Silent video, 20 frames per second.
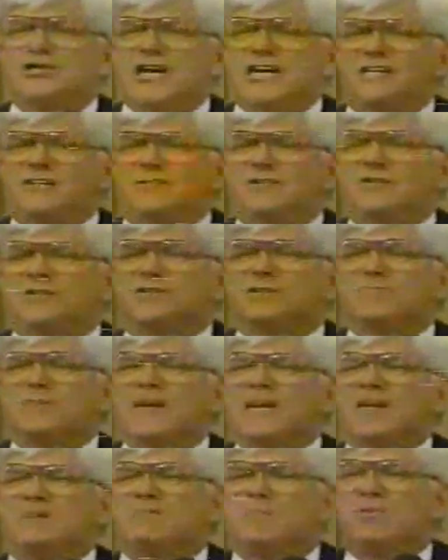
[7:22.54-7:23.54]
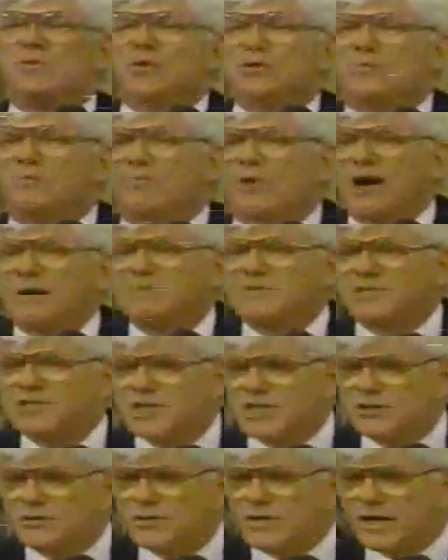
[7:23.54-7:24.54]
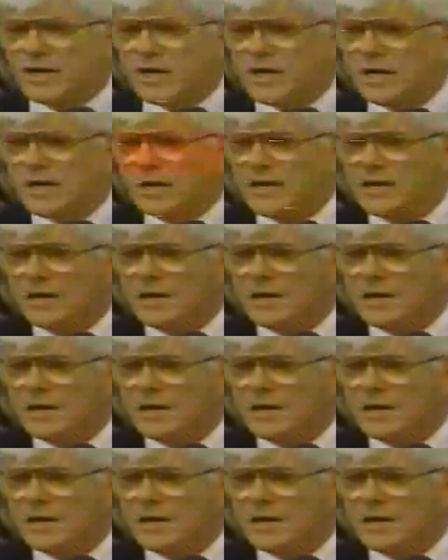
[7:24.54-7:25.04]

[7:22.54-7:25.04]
genitals mean more promiscuity.